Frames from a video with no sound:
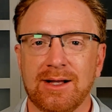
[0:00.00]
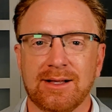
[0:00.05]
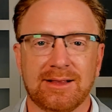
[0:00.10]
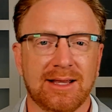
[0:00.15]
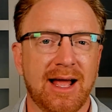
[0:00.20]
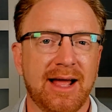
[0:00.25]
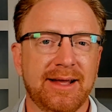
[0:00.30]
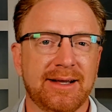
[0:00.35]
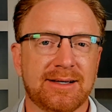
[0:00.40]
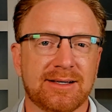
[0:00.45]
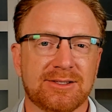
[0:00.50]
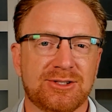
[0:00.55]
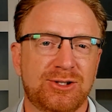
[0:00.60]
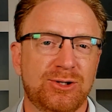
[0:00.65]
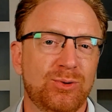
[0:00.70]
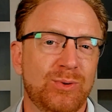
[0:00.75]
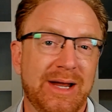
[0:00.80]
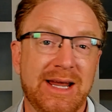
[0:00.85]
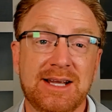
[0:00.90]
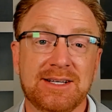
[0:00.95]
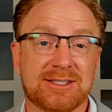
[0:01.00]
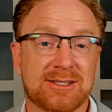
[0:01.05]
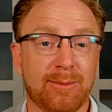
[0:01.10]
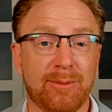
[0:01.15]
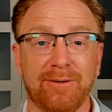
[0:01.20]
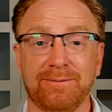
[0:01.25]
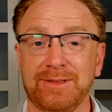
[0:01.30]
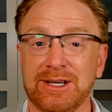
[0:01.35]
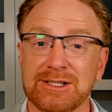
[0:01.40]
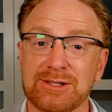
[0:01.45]
Like, to eat some
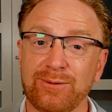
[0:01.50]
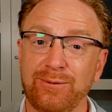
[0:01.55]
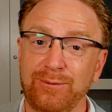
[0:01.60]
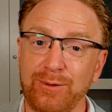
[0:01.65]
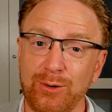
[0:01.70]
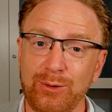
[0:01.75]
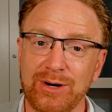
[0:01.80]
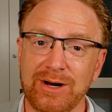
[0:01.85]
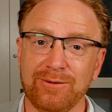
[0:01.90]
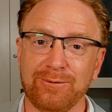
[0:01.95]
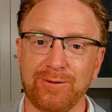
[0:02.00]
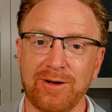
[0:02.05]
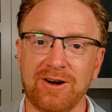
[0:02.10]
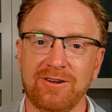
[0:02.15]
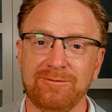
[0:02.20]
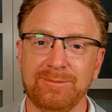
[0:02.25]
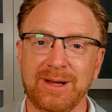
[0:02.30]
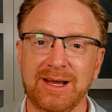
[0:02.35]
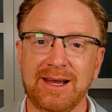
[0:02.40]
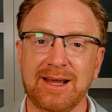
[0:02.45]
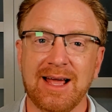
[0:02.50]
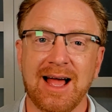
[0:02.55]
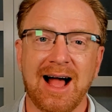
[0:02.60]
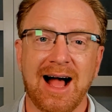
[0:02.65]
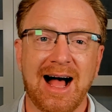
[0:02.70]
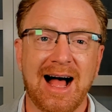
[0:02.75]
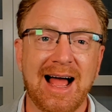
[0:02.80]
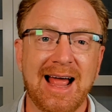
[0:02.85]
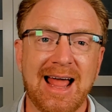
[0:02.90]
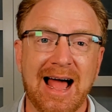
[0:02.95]
of this food in front of me,
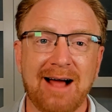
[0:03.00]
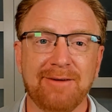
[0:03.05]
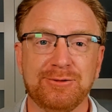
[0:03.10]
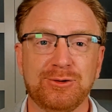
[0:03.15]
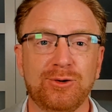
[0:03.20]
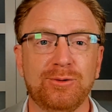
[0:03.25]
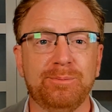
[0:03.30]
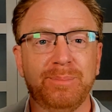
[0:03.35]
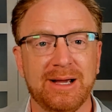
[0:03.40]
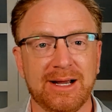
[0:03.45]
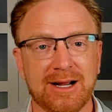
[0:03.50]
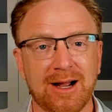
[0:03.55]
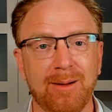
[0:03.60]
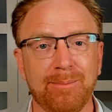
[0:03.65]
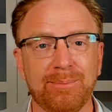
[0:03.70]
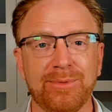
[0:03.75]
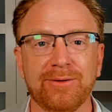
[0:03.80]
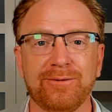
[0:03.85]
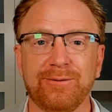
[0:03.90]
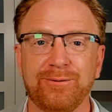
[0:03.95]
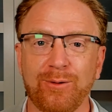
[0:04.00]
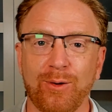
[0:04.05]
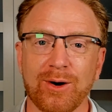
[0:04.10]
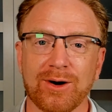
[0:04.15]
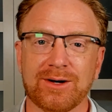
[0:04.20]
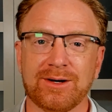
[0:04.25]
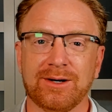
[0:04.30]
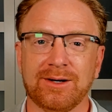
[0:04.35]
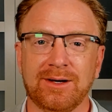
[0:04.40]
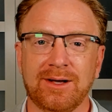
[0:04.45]
I have to pick up the
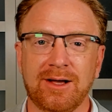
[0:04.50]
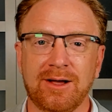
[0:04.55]
fork.